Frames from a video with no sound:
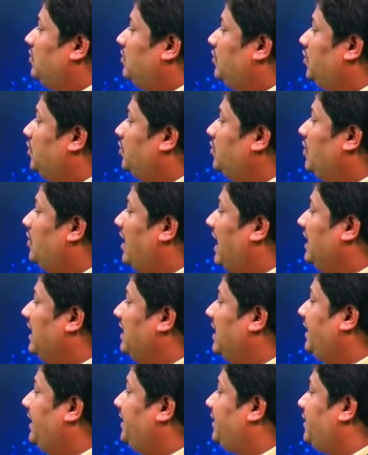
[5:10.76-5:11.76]
Do
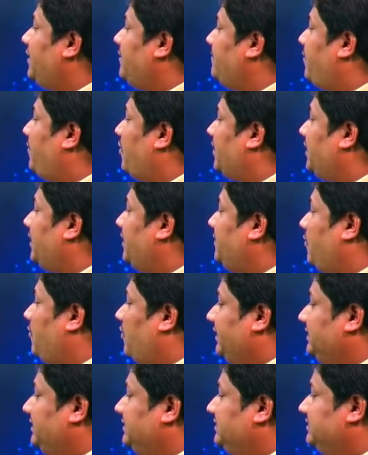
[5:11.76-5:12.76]
highlight important
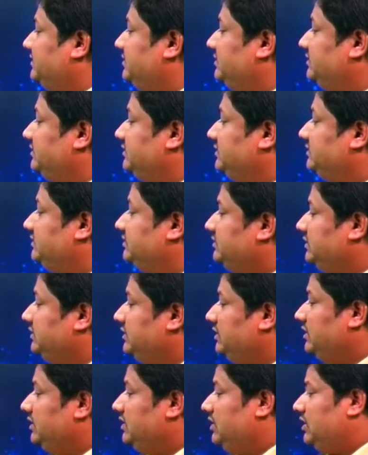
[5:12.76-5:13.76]
points,
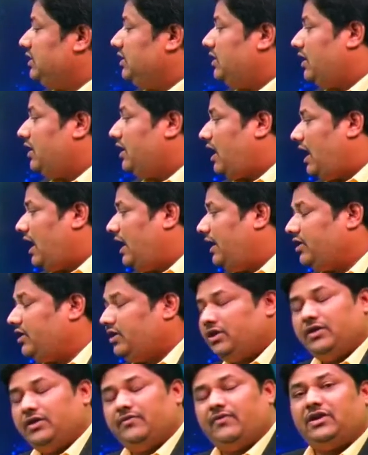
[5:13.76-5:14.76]
and
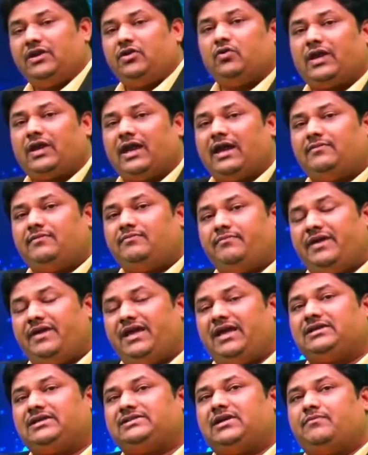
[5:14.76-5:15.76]
even you can
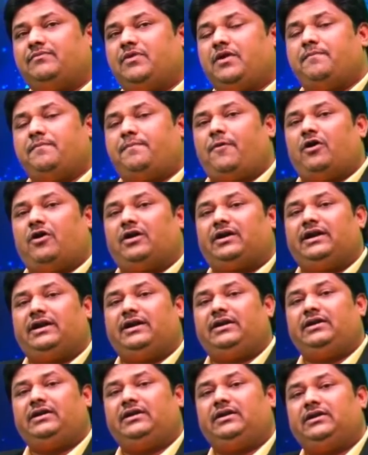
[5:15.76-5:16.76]
make some
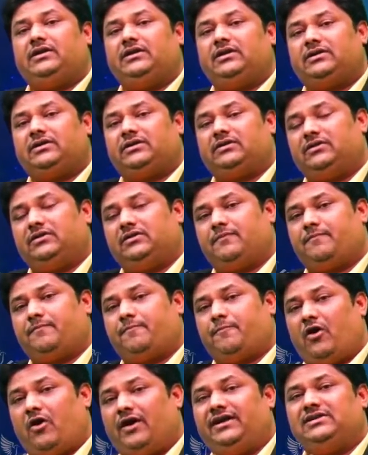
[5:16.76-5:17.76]
important
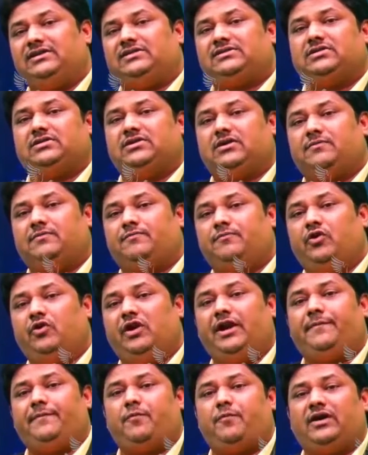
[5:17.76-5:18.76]
points,
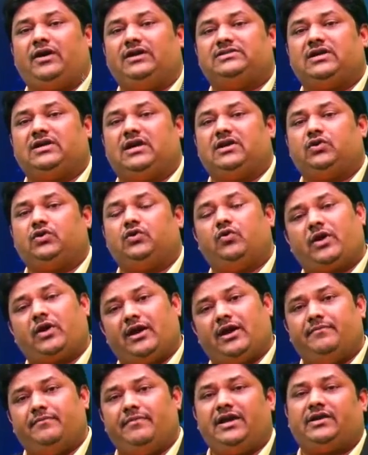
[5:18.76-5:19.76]
bullet points also you
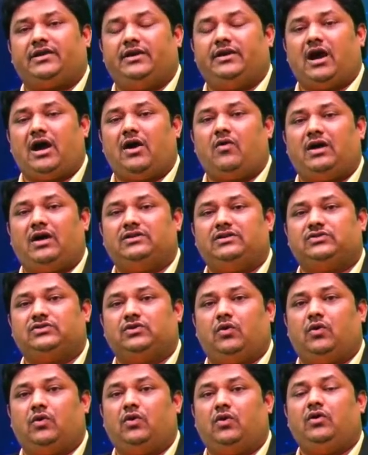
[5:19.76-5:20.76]
can make now
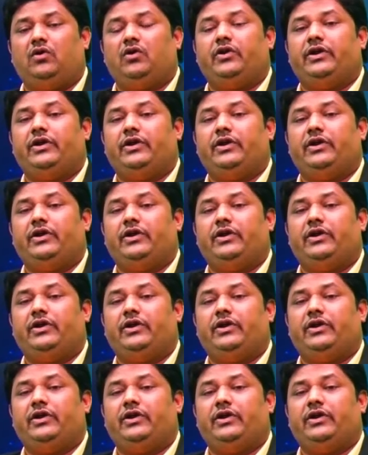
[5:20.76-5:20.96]
also.